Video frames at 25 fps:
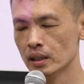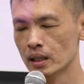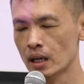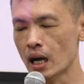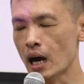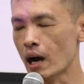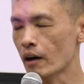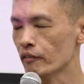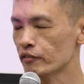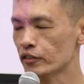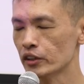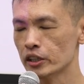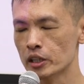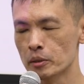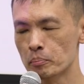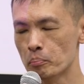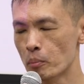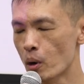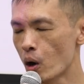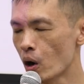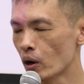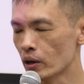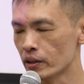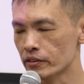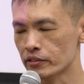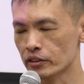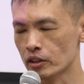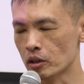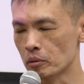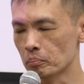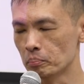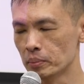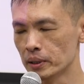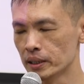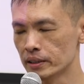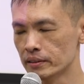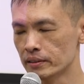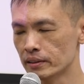After the mall is
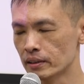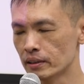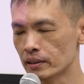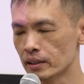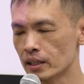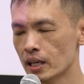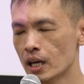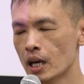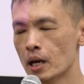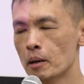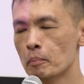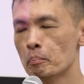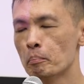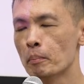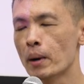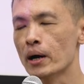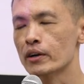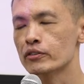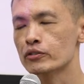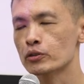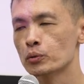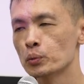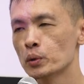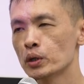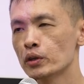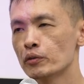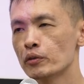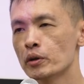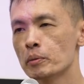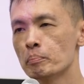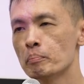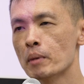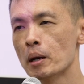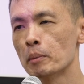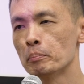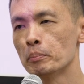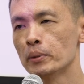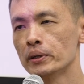completed, must we
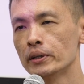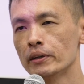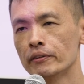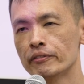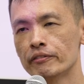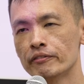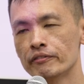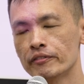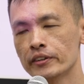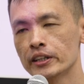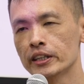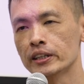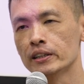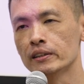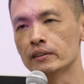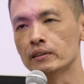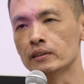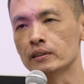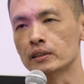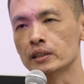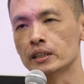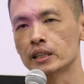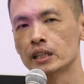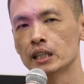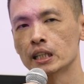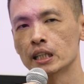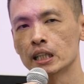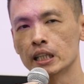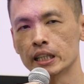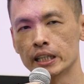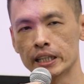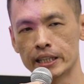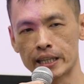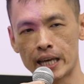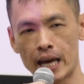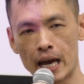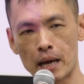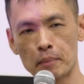remember the field it
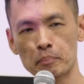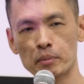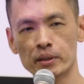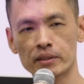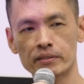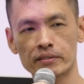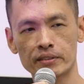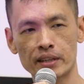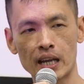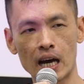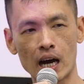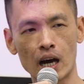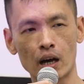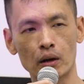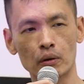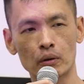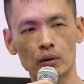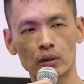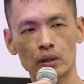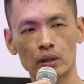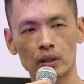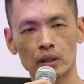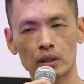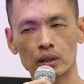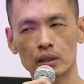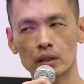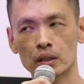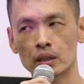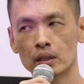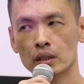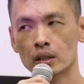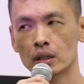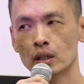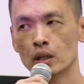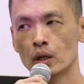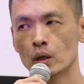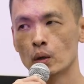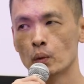inhabits now,
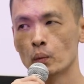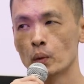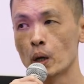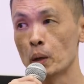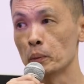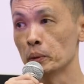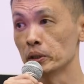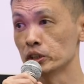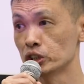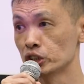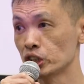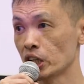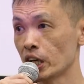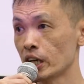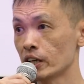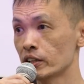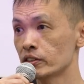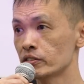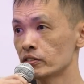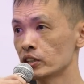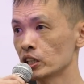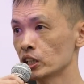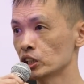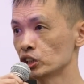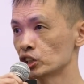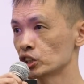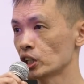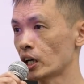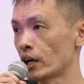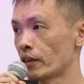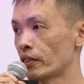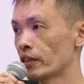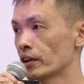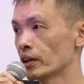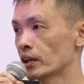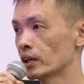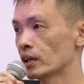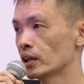where we chase each
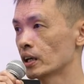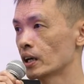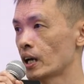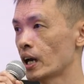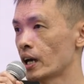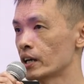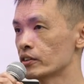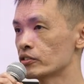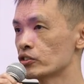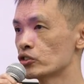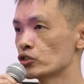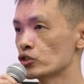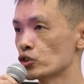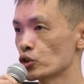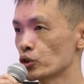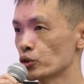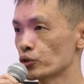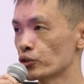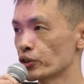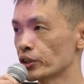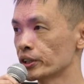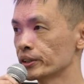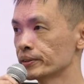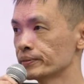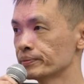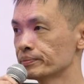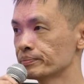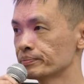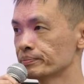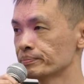other as children?